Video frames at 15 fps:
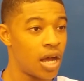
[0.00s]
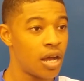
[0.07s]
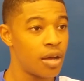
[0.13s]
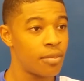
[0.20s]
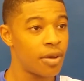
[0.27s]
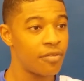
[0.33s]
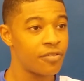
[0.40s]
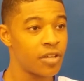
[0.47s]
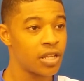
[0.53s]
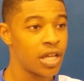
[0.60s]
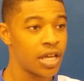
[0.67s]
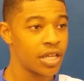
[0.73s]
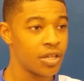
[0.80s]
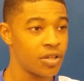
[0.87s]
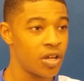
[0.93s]
I feel
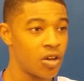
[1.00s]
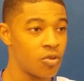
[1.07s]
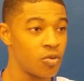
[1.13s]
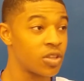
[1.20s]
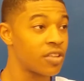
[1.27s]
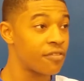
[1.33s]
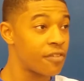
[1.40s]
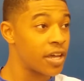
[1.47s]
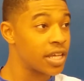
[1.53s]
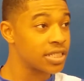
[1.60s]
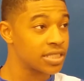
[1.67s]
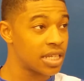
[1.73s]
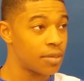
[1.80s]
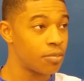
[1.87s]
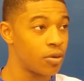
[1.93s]
like, you know, with the fan
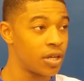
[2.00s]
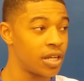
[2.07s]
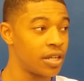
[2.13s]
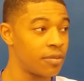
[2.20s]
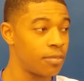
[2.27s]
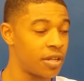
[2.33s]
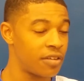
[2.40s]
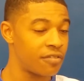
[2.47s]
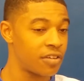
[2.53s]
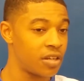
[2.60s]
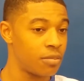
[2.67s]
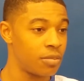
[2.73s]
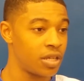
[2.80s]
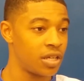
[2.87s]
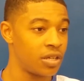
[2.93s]
standpoint, it
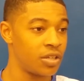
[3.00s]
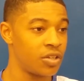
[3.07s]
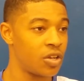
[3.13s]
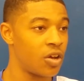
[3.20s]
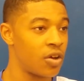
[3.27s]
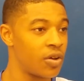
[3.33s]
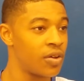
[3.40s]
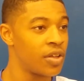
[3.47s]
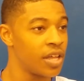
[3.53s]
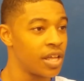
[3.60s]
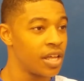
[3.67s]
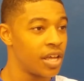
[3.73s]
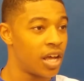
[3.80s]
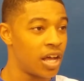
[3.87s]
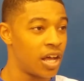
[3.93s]
benefited me. You know,
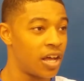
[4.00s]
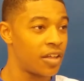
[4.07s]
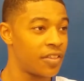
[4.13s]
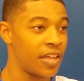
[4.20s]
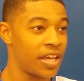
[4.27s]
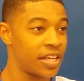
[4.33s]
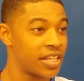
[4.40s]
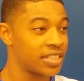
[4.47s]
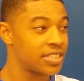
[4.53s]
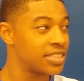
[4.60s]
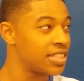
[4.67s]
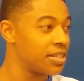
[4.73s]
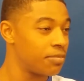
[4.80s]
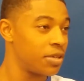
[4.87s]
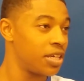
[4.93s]
they could
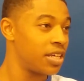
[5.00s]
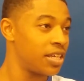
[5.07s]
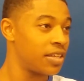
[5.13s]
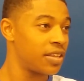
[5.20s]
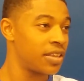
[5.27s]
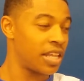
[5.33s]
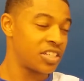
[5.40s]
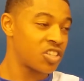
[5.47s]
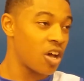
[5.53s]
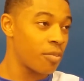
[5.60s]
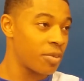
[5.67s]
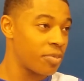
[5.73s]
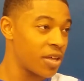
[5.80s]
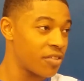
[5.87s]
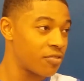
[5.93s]
see me. They saw
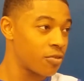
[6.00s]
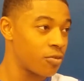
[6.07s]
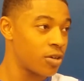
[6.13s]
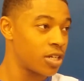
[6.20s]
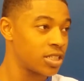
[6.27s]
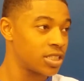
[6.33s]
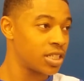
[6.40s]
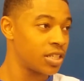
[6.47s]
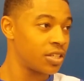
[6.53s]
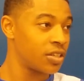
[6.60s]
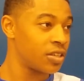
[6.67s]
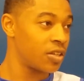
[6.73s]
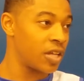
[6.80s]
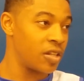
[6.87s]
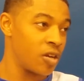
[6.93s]
me play for once, and
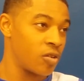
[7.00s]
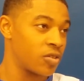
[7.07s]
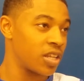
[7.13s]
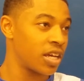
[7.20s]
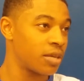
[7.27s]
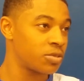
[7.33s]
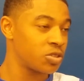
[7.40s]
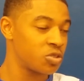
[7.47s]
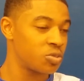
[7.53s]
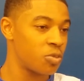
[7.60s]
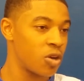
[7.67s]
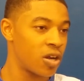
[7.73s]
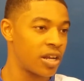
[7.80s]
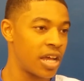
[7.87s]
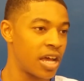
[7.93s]
they don't think I'm too
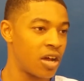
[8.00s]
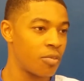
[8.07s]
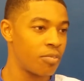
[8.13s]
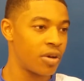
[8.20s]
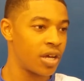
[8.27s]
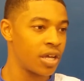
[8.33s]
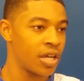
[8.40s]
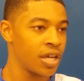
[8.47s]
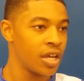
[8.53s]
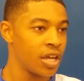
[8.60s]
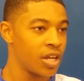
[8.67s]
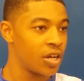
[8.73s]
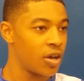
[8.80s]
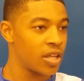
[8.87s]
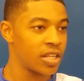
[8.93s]
small now, but
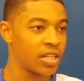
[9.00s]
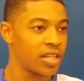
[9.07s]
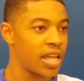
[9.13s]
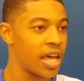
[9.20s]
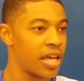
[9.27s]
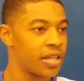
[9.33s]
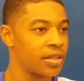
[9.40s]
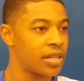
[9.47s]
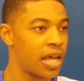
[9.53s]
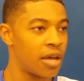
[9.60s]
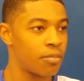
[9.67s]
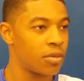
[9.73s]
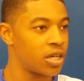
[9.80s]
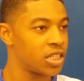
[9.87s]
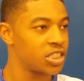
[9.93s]
other than that,
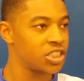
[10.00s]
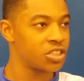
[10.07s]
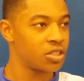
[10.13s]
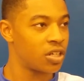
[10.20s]
not much.